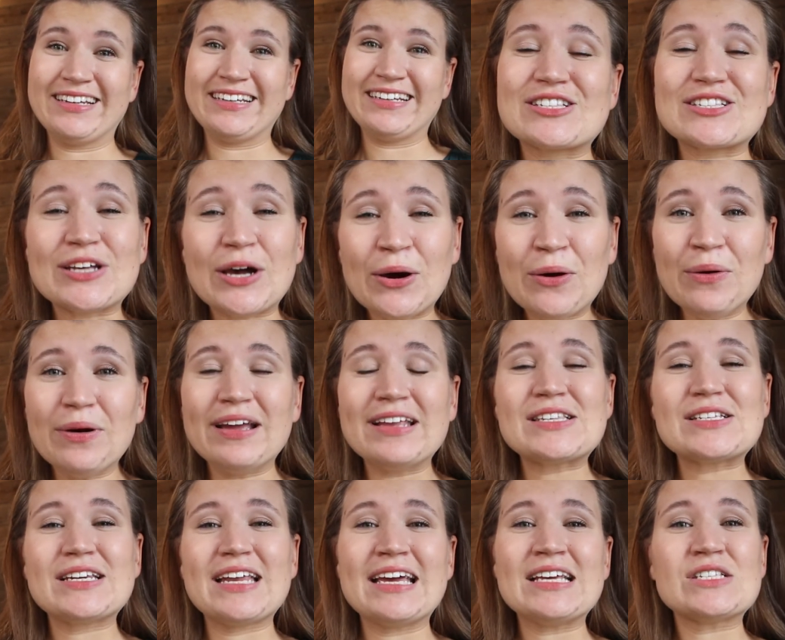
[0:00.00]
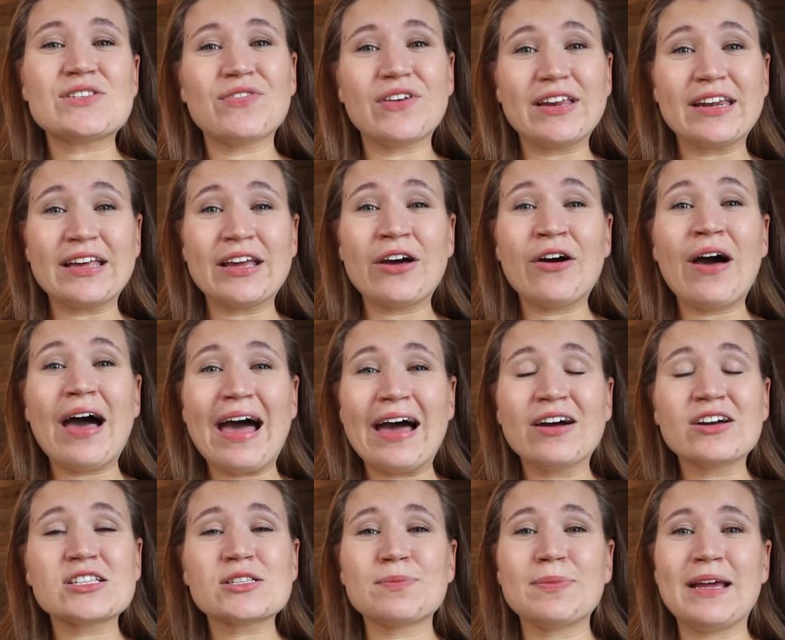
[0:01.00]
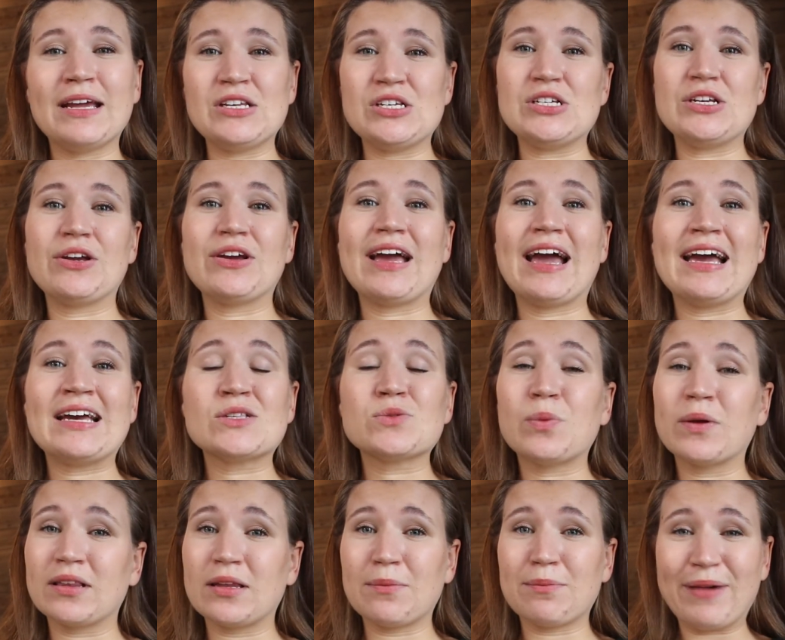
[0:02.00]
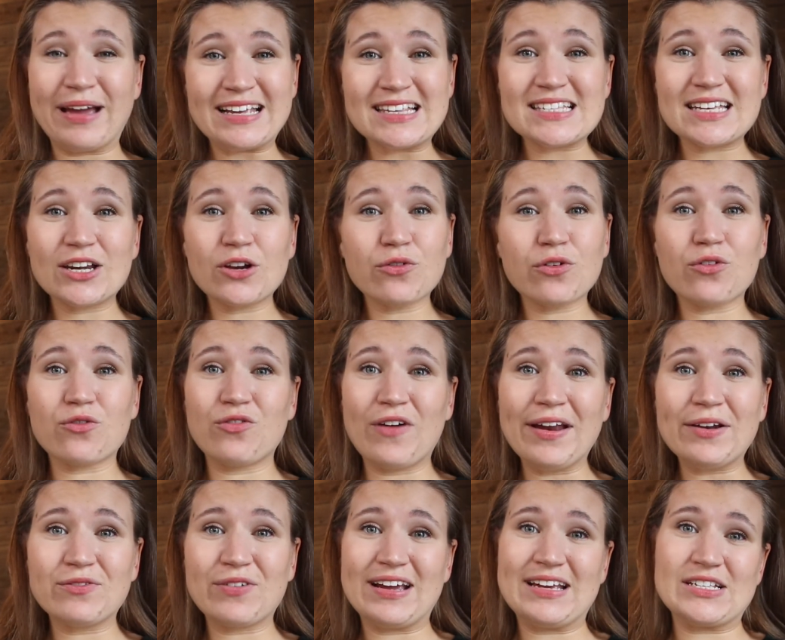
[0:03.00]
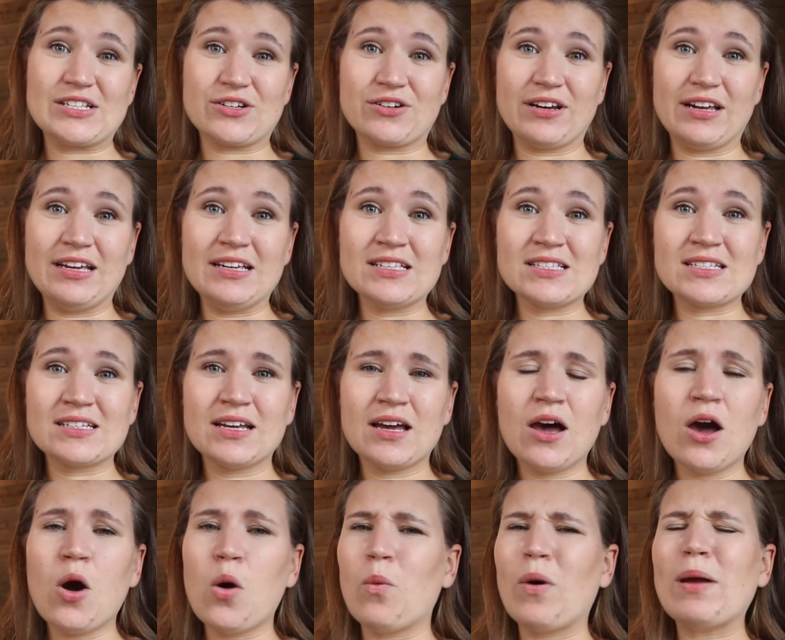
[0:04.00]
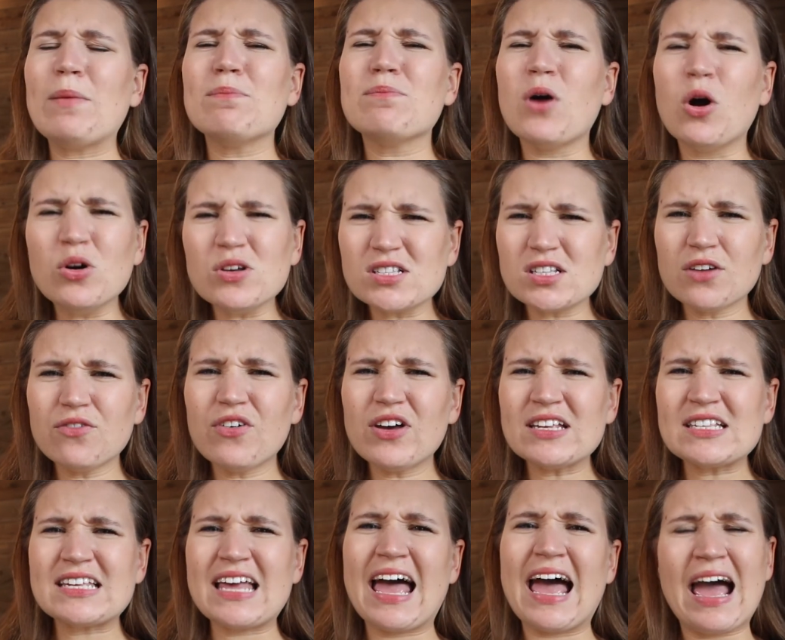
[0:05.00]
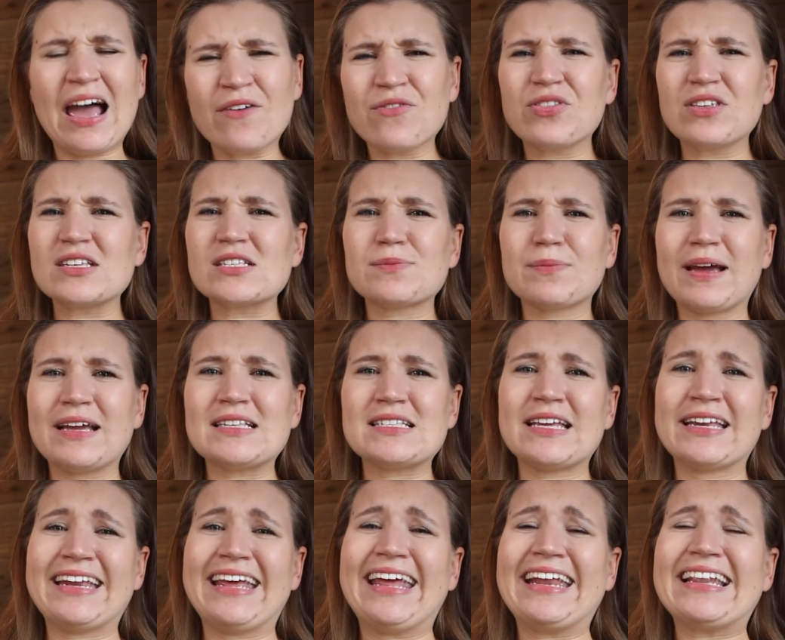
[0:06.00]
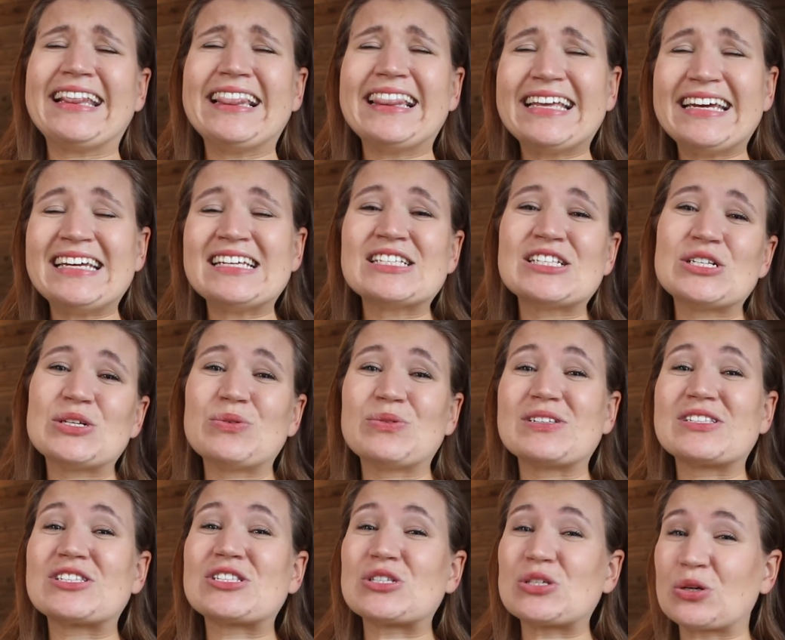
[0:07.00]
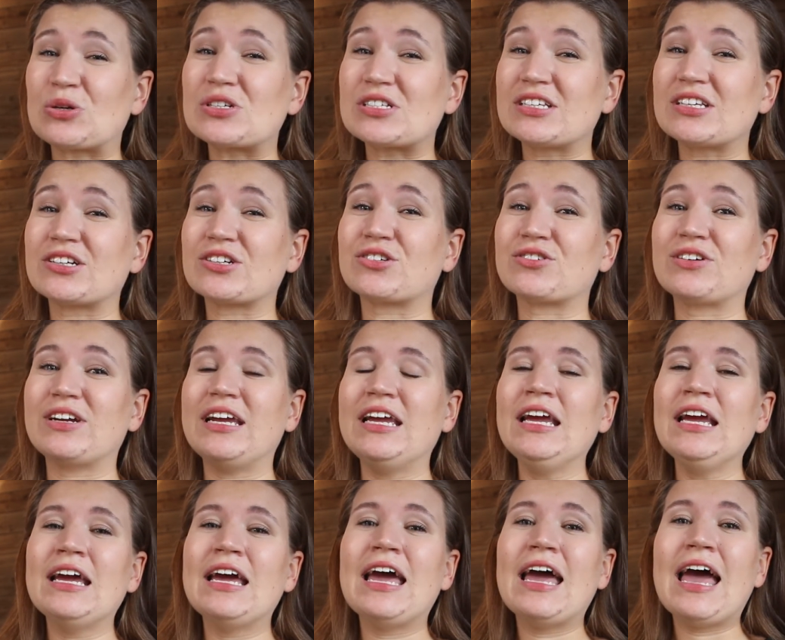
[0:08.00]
So in today's video, I'll explain to you guys what the mindset of a red racer is, why most of us have this mindset at least to a certain degree,